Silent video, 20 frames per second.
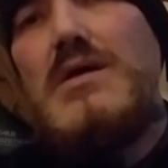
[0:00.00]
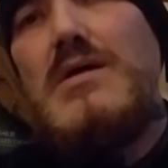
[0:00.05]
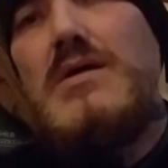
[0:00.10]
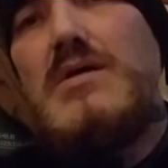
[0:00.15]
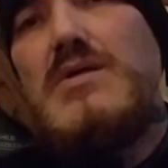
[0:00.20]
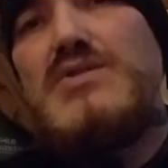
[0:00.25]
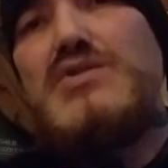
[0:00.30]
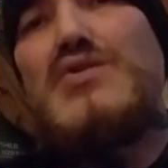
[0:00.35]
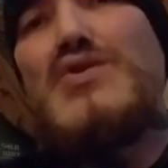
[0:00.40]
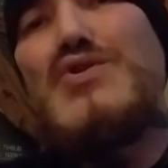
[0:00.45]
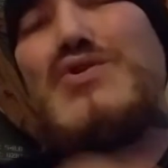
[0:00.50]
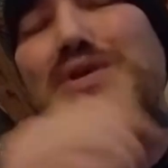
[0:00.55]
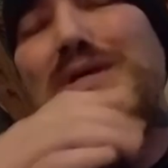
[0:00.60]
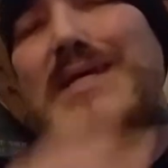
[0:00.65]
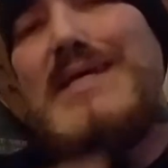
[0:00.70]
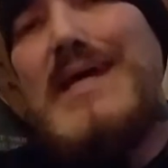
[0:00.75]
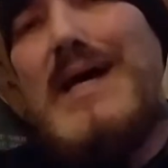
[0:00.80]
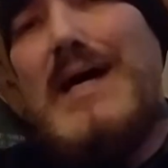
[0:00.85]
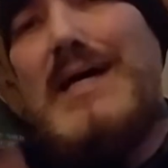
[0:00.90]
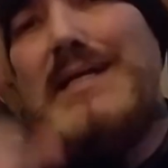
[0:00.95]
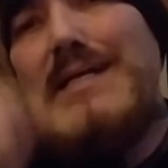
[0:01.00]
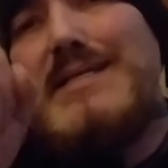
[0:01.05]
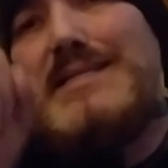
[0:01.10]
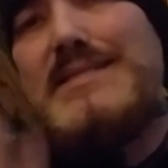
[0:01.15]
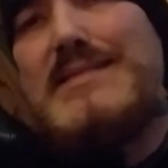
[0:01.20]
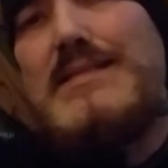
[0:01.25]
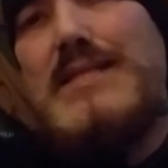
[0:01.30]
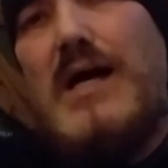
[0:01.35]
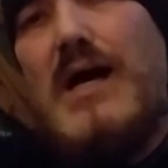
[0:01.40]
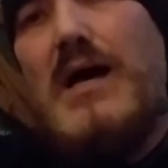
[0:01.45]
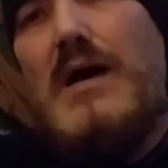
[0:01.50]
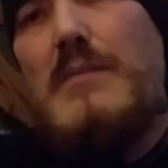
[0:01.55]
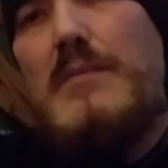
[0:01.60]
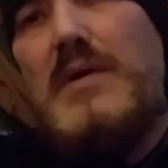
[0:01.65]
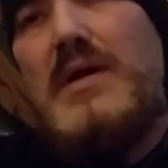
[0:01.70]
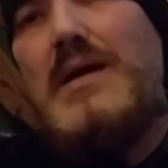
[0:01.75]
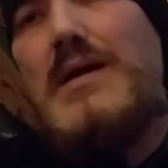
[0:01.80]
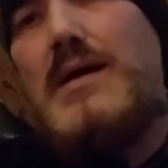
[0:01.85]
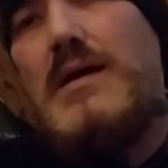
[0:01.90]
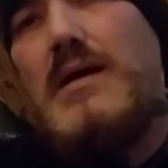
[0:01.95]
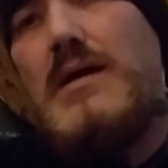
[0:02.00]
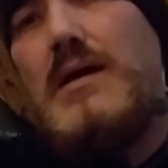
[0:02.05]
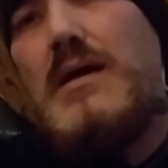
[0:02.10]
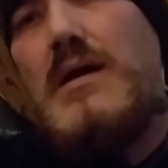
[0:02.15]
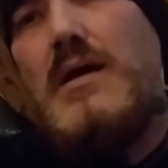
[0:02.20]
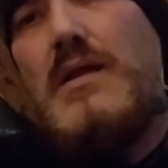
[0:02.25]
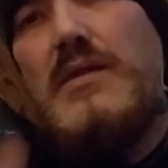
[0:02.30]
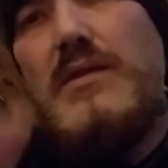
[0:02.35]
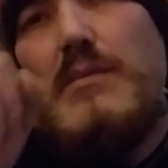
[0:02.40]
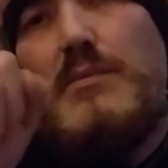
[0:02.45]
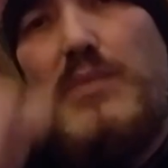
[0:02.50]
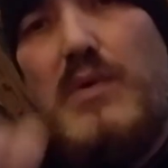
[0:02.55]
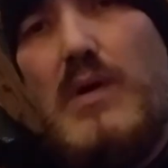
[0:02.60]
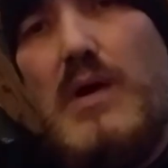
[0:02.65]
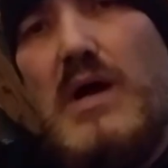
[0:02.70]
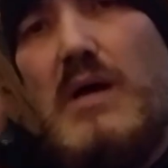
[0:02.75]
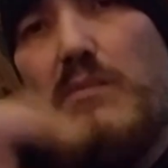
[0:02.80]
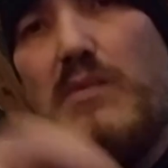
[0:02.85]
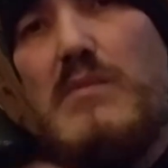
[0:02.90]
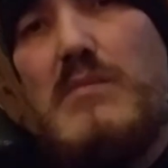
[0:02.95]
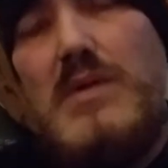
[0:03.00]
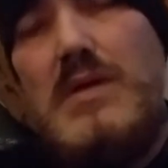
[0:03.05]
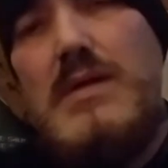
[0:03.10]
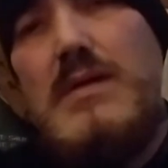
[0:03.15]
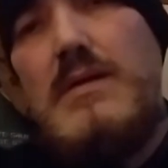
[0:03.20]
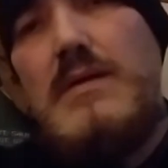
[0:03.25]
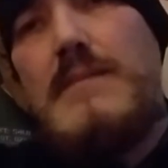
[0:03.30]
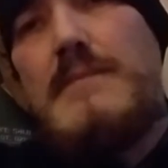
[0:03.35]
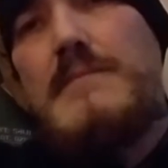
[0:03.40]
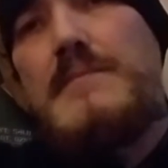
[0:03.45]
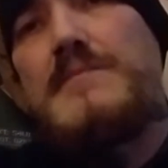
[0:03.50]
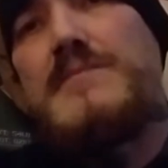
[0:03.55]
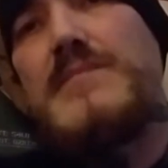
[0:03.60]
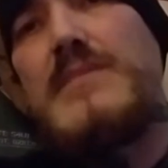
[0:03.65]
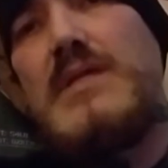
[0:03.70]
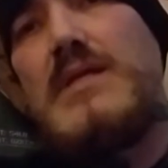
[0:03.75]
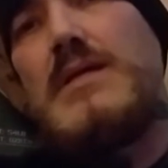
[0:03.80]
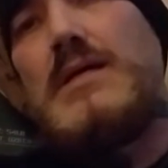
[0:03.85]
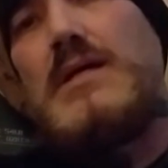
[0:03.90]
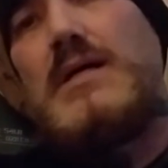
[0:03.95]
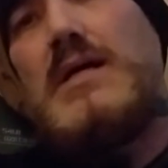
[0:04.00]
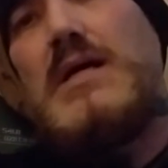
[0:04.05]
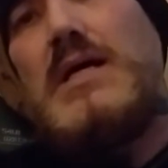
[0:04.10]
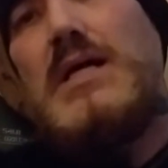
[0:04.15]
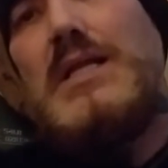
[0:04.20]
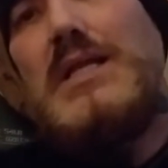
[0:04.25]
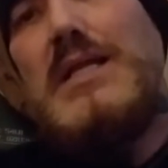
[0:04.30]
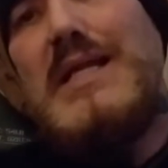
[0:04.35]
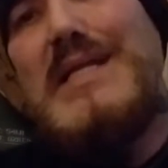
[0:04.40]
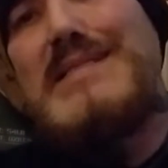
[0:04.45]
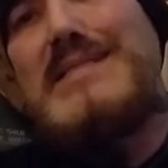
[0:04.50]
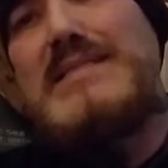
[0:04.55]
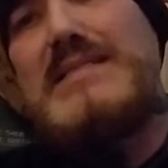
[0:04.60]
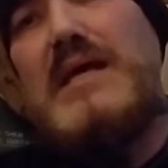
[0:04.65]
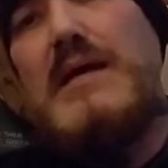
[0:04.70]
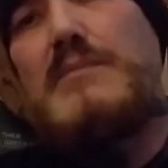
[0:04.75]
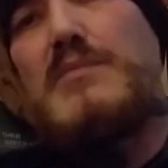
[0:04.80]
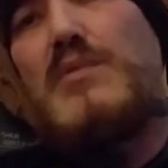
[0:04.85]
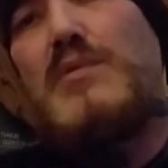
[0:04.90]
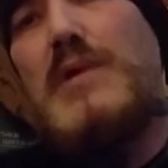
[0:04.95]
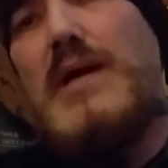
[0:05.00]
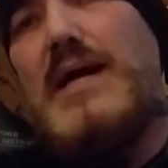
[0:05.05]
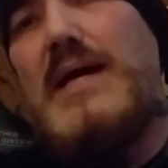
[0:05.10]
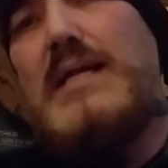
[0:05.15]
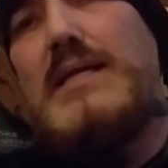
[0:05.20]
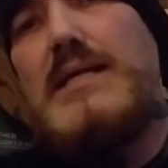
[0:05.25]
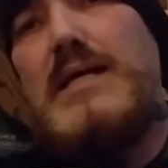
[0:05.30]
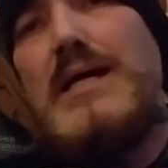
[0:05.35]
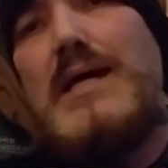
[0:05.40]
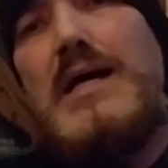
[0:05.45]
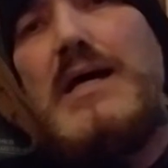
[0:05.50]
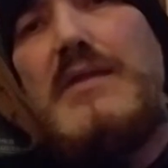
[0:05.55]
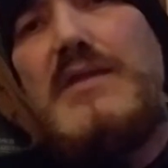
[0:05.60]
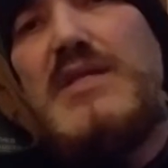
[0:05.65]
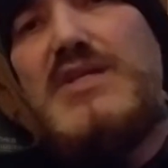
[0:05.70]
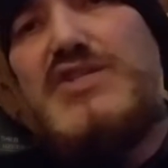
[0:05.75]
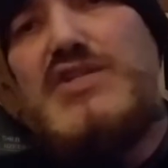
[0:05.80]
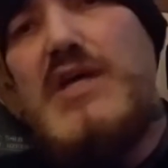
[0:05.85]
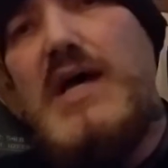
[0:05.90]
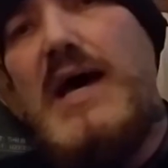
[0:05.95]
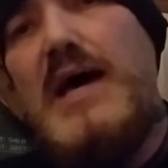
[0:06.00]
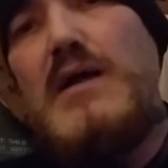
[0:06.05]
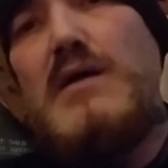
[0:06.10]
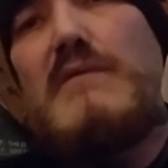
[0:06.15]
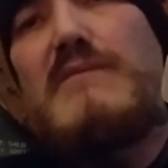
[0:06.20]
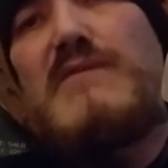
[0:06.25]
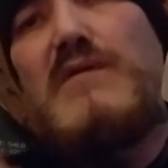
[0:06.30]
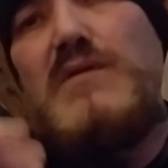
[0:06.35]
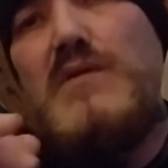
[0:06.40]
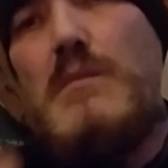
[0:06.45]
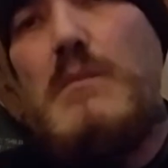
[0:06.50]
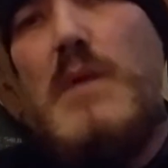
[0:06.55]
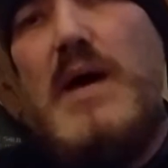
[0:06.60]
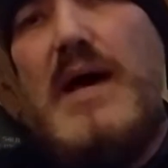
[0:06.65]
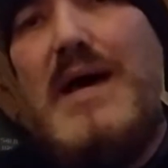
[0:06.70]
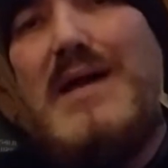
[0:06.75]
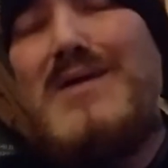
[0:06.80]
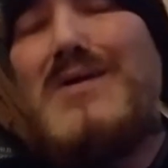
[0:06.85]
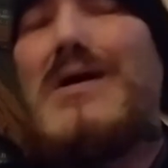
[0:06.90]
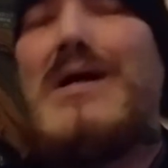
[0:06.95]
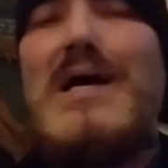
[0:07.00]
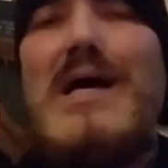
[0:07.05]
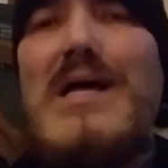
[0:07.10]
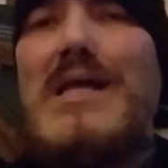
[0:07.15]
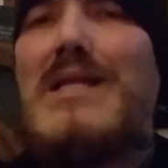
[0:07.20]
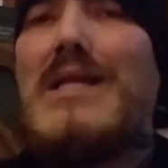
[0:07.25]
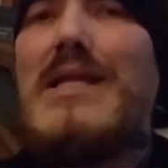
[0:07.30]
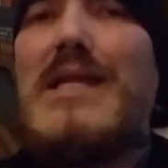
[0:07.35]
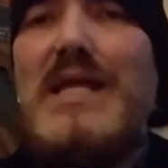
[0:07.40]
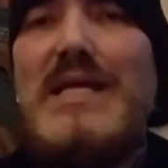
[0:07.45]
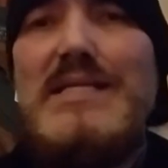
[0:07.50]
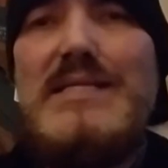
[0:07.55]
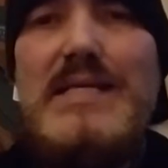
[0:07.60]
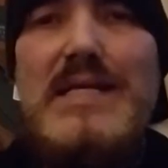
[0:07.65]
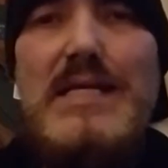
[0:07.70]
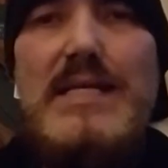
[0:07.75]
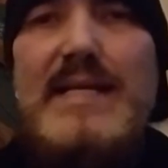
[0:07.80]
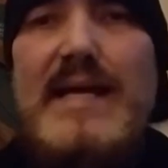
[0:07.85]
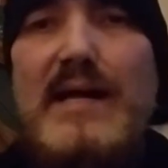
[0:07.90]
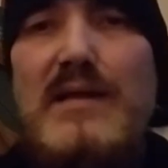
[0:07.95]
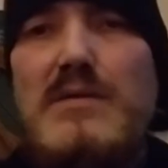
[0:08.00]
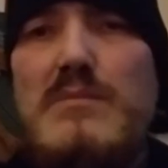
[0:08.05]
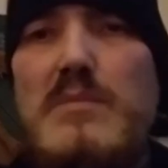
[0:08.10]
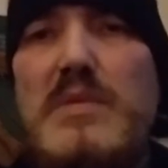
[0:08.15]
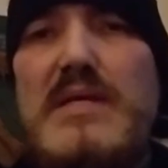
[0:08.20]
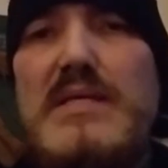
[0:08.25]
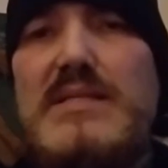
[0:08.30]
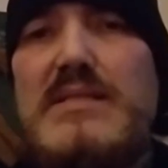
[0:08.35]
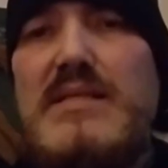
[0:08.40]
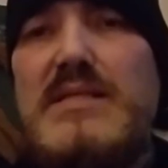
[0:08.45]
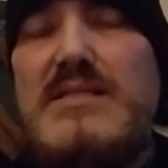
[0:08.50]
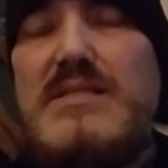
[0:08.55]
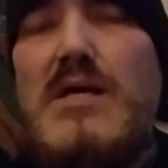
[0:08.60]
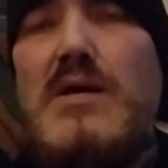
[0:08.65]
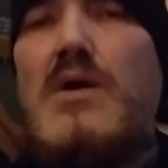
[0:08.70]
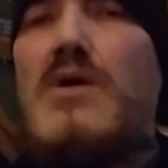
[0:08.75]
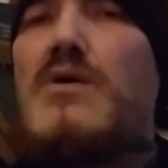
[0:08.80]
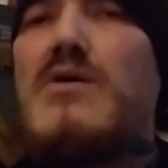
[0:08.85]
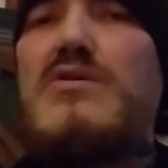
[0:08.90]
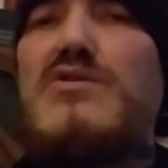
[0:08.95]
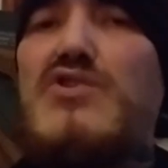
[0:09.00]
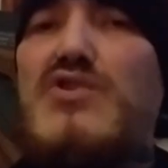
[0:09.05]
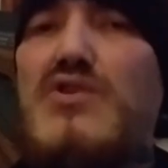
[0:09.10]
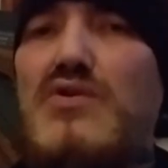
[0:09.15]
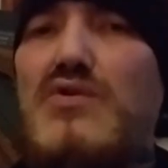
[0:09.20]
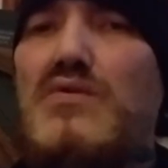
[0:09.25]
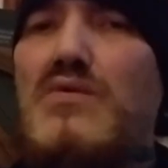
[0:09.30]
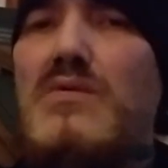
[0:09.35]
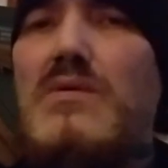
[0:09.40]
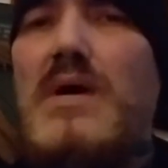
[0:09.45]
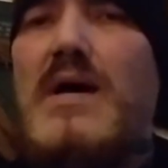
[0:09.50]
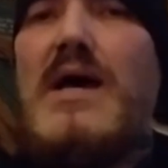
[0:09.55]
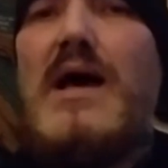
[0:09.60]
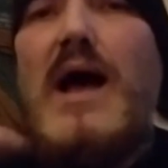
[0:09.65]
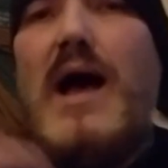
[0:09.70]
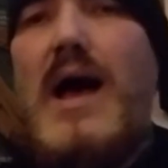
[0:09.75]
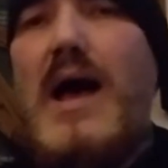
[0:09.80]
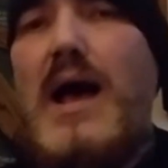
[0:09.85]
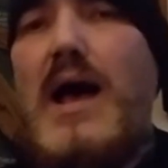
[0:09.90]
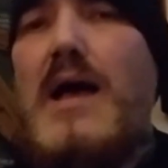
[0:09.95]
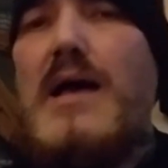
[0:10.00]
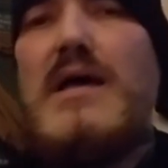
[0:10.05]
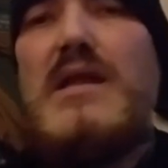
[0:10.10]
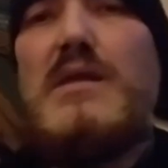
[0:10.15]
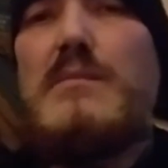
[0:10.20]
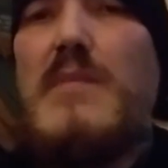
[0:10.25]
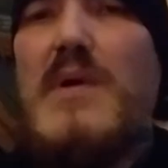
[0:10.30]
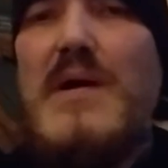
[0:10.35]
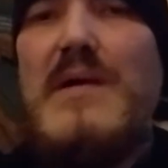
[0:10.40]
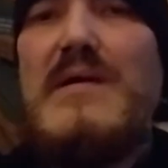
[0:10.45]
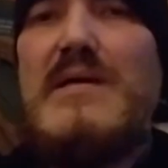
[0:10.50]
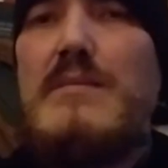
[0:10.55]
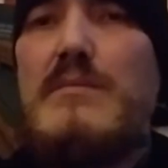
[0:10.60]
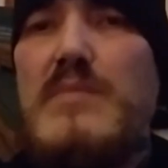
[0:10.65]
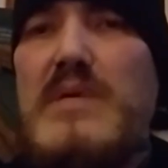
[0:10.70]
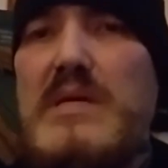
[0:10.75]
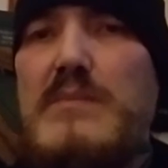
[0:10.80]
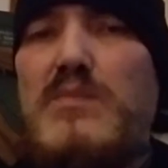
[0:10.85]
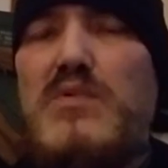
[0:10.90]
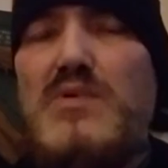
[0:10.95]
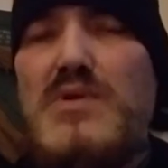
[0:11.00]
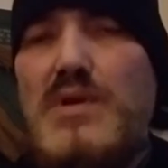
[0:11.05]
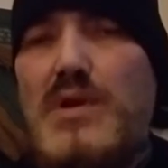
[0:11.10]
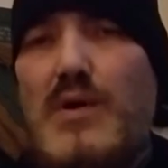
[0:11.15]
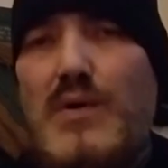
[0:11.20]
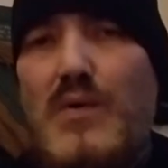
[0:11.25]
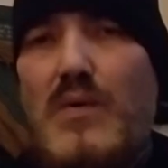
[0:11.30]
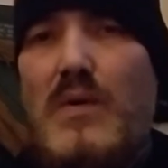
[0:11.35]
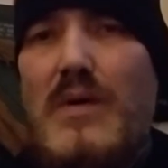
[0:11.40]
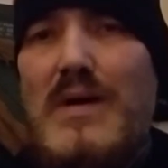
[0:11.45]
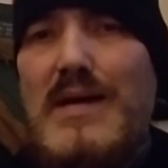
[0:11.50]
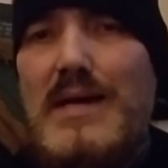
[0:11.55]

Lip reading: So you gotta stop the problem. Let's separate the chatter from the matter, and let's get down to business, because you, I, and American people know